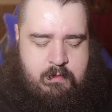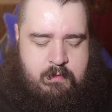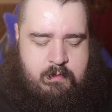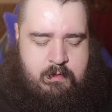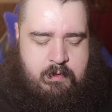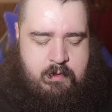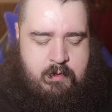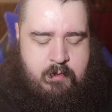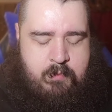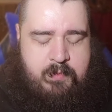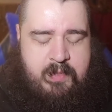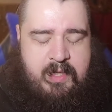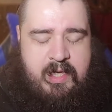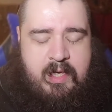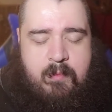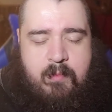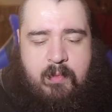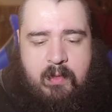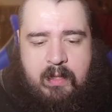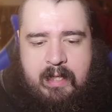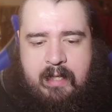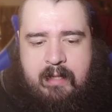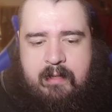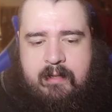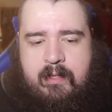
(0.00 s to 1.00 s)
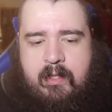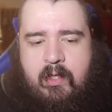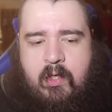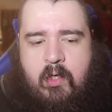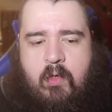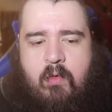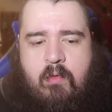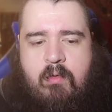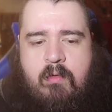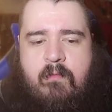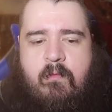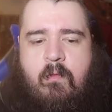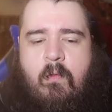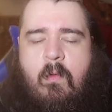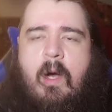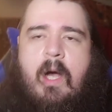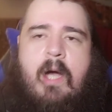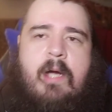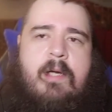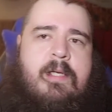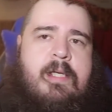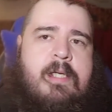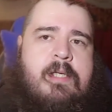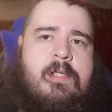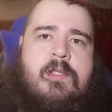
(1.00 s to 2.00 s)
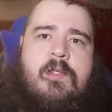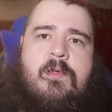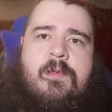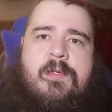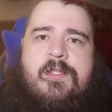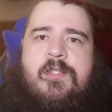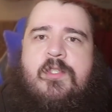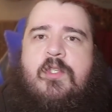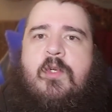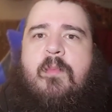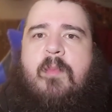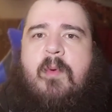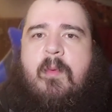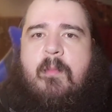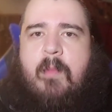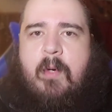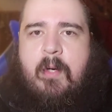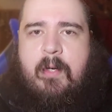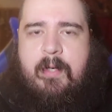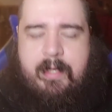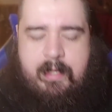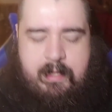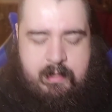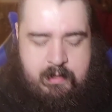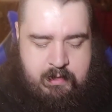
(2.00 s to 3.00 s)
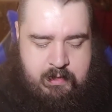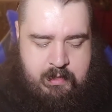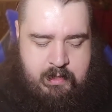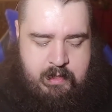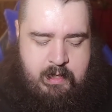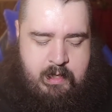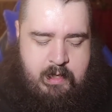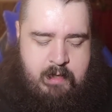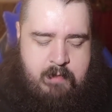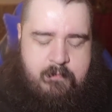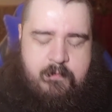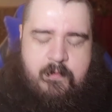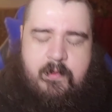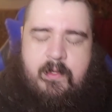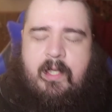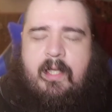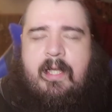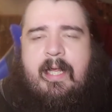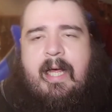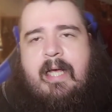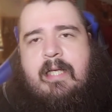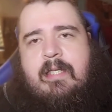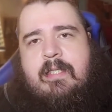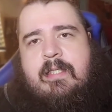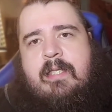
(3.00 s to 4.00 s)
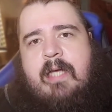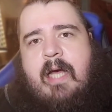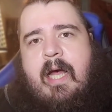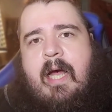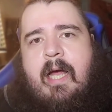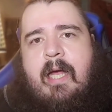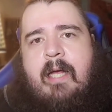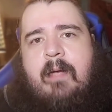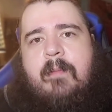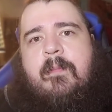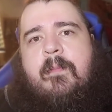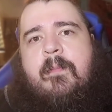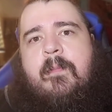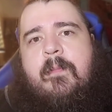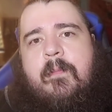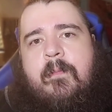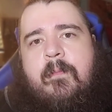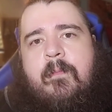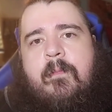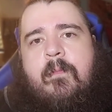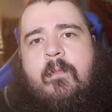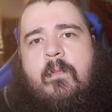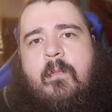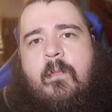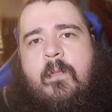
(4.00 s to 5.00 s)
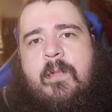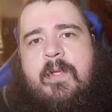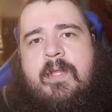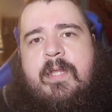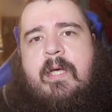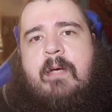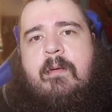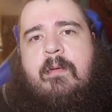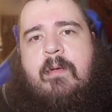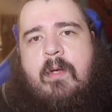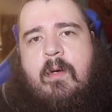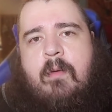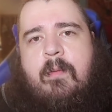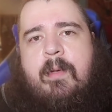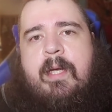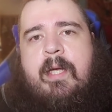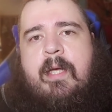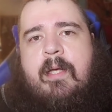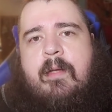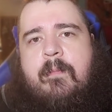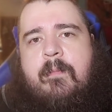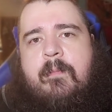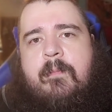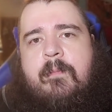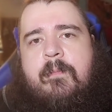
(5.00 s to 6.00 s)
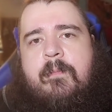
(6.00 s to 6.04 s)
There are people out there who have walked into a supermarket for the last time without knowing it.